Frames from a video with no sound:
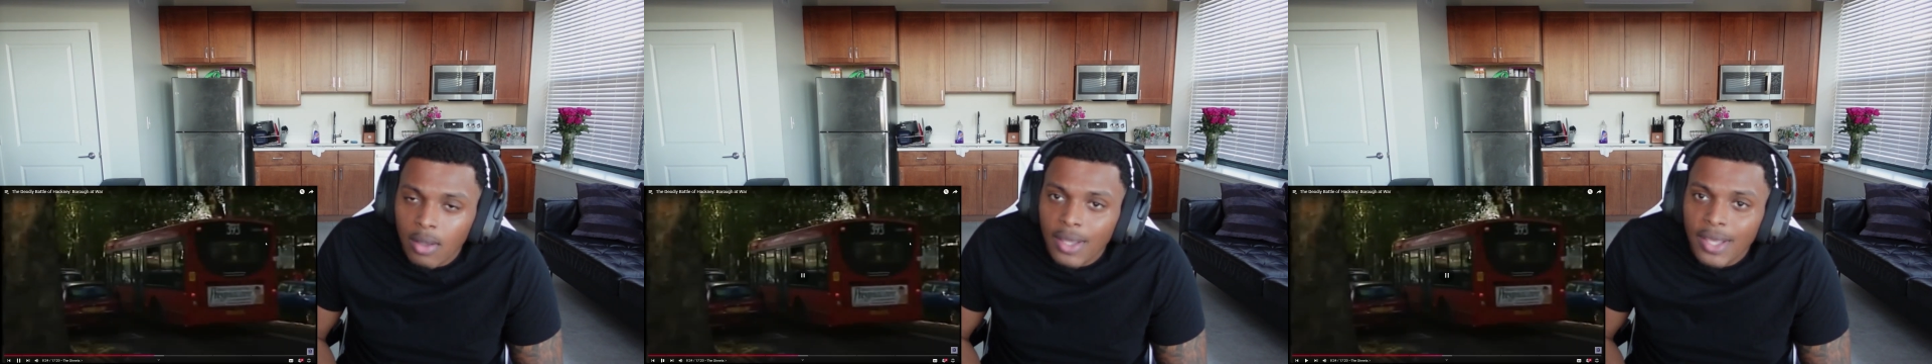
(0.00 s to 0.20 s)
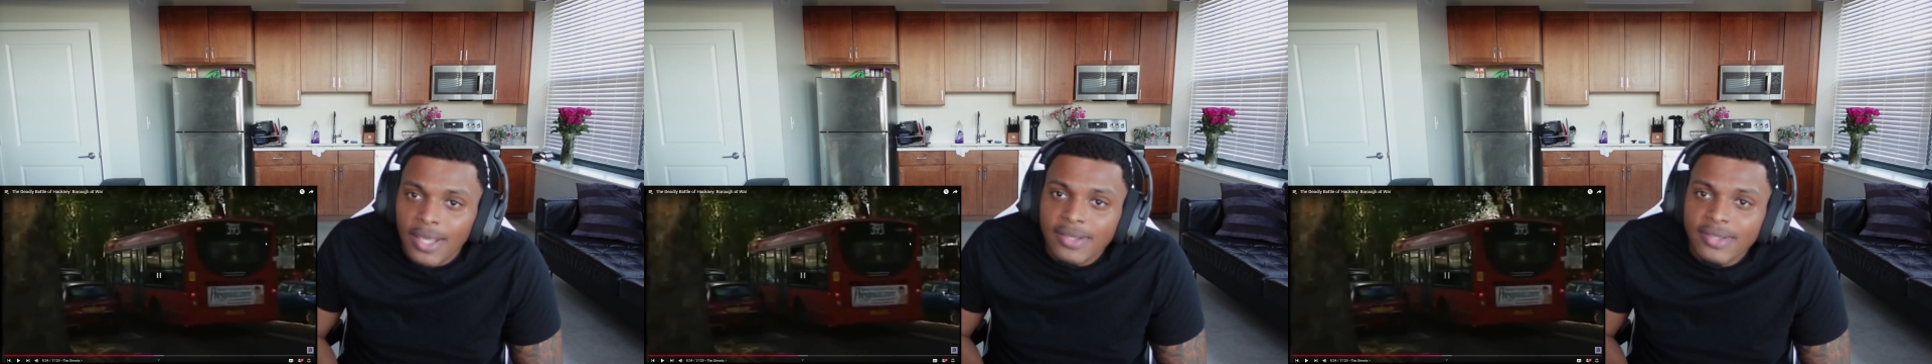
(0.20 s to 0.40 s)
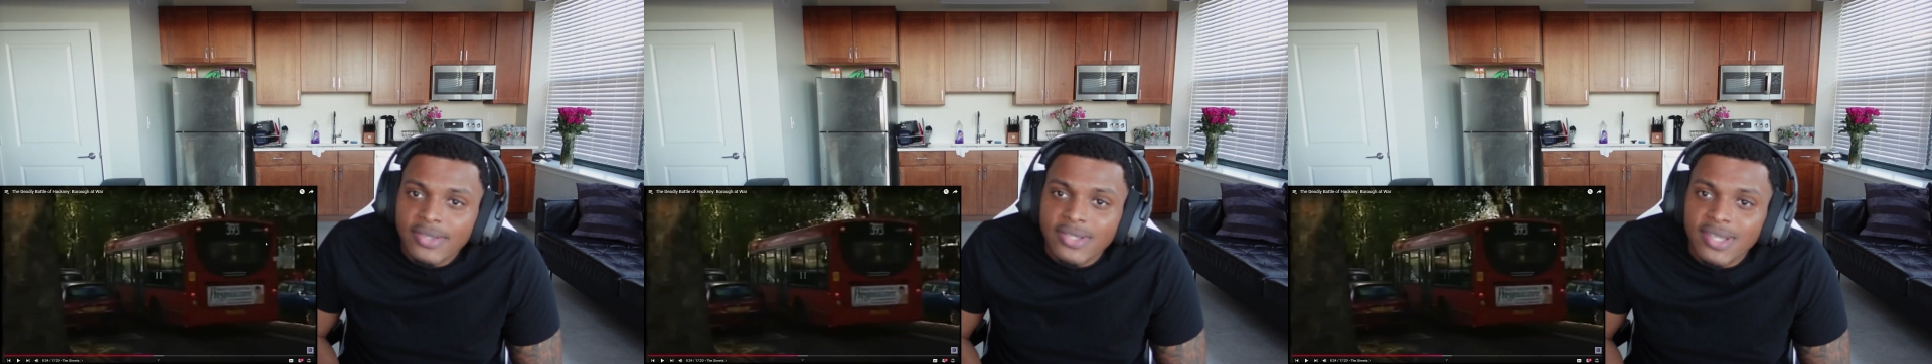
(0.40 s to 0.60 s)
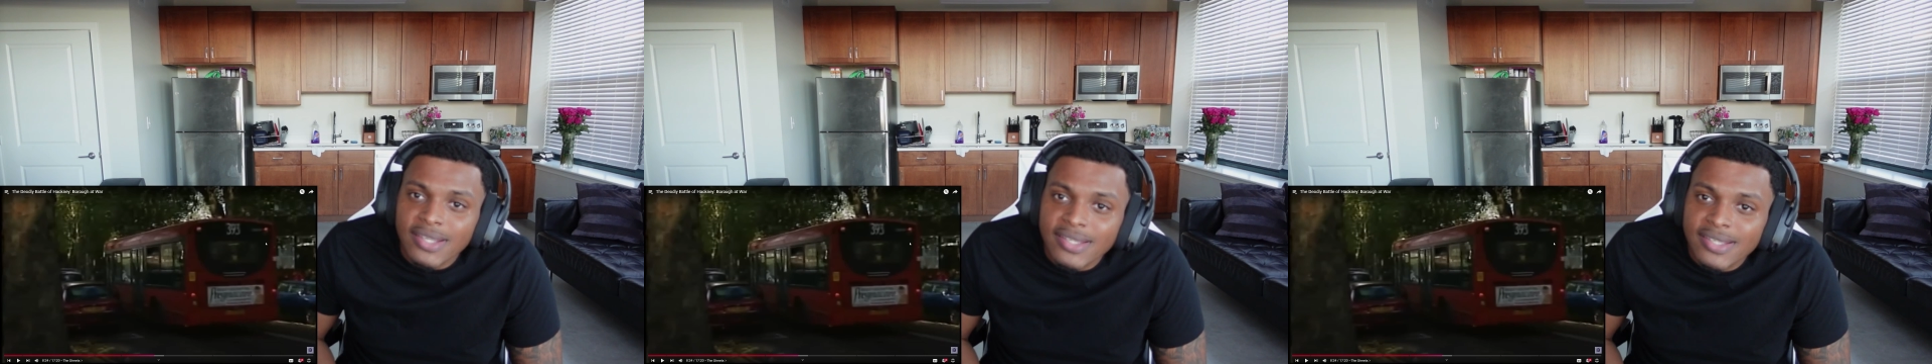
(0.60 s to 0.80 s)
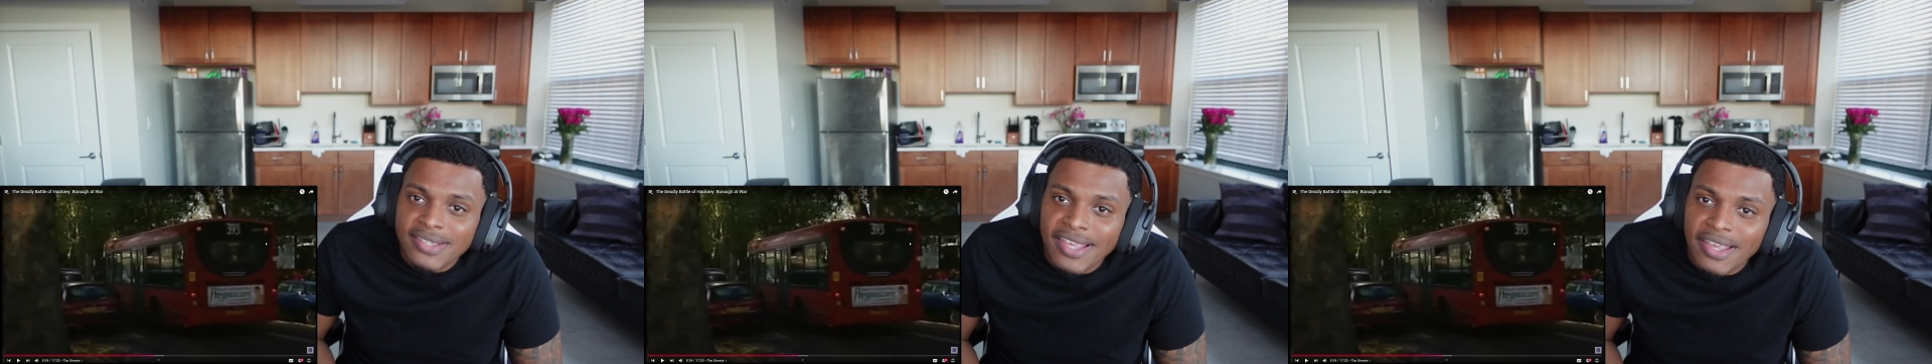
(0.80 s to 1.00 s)
His
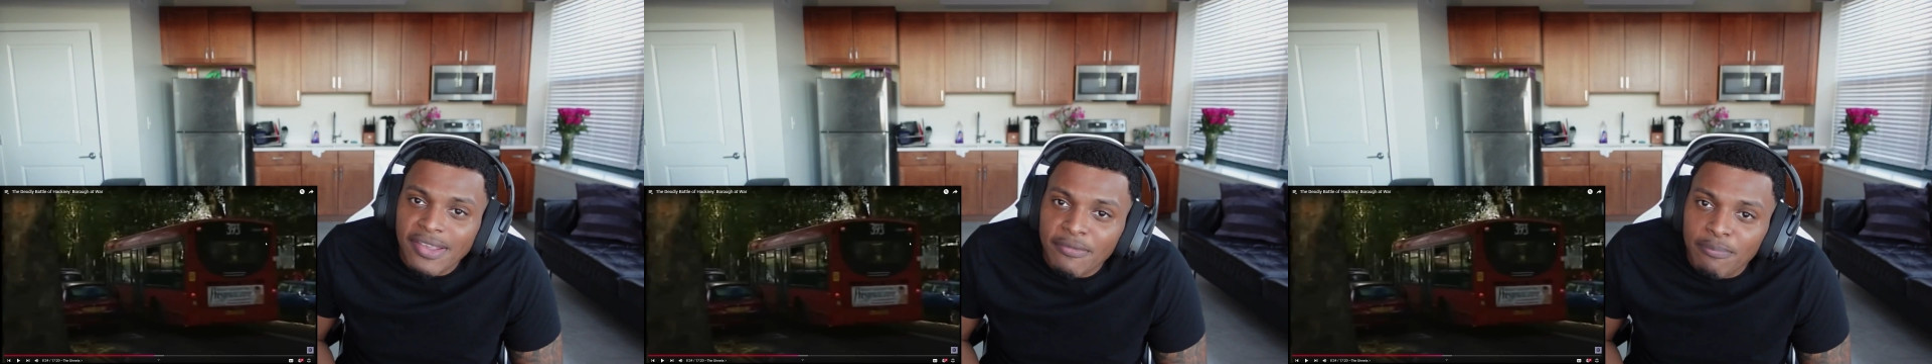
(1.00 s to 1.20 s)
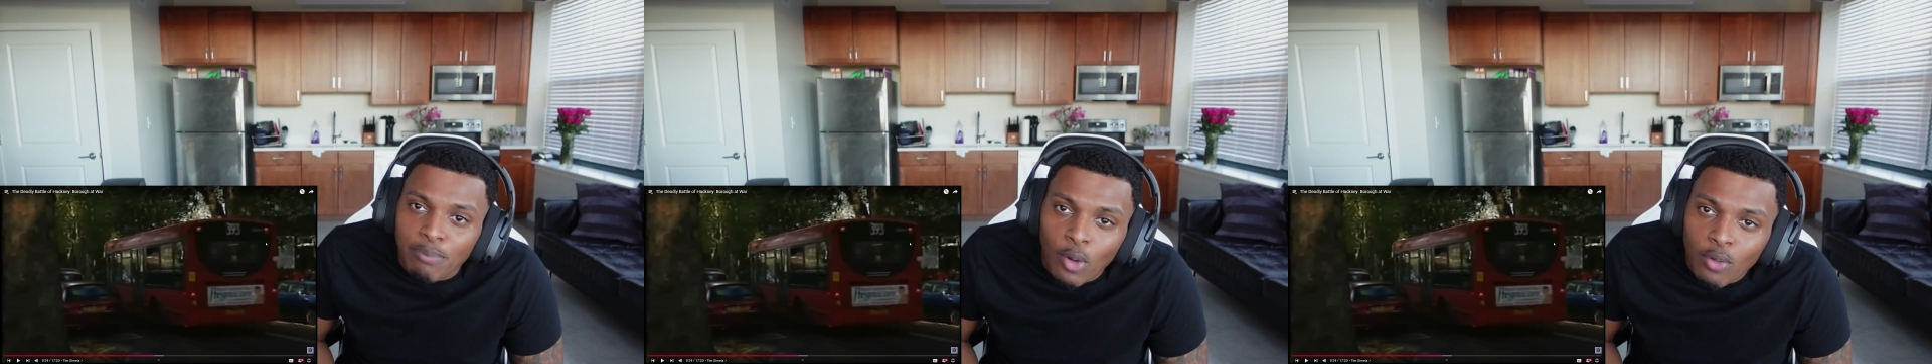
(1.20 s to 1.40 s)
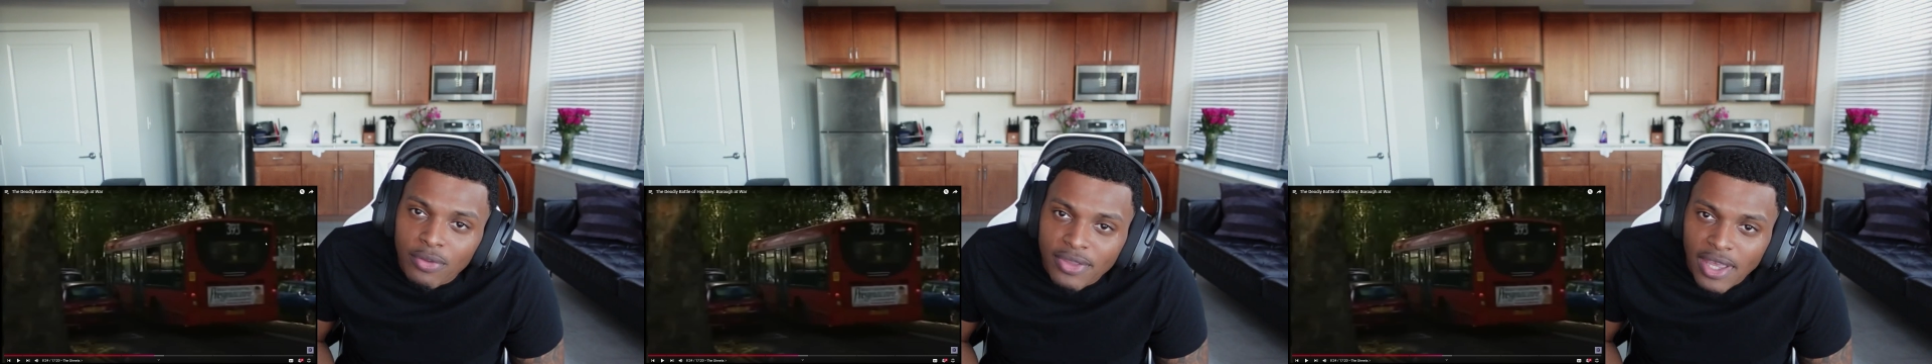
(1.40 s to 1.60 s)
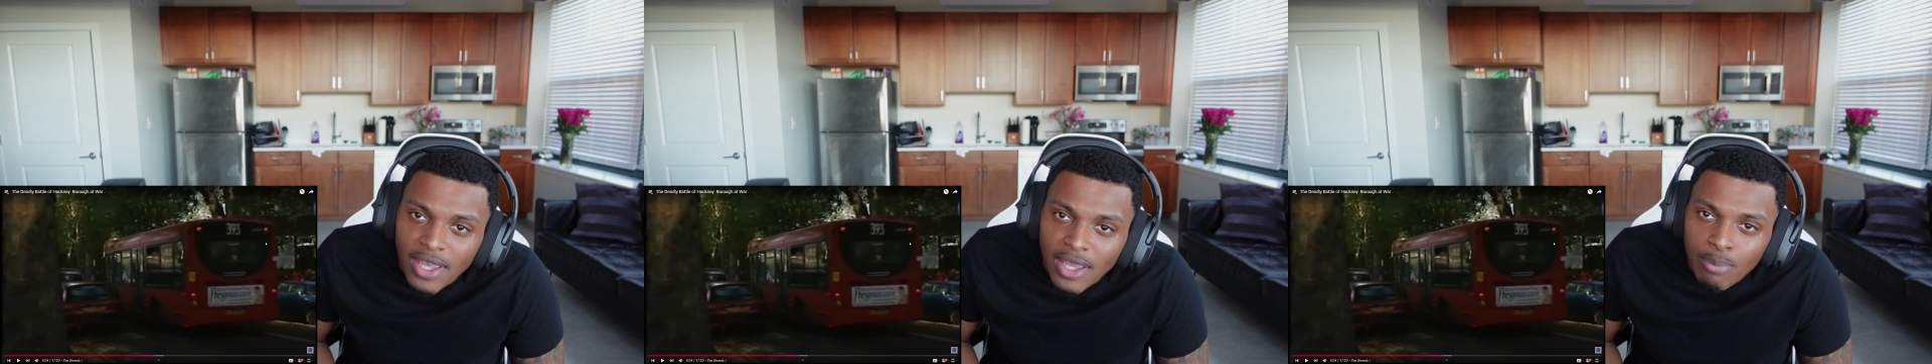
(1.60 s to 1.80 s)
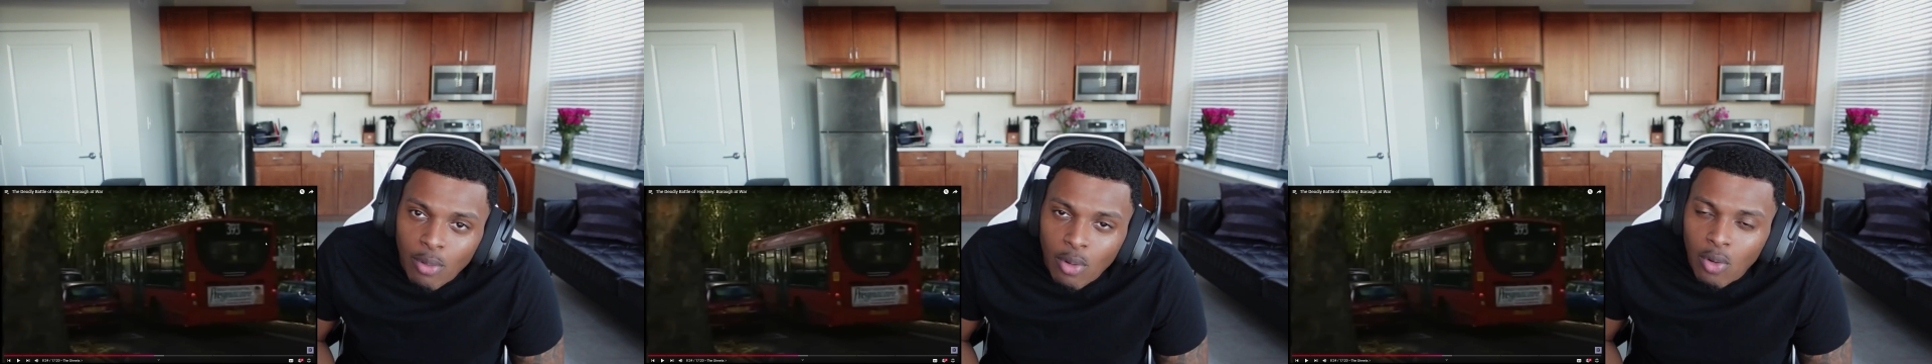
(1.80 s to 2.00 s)
16th birthday, bro.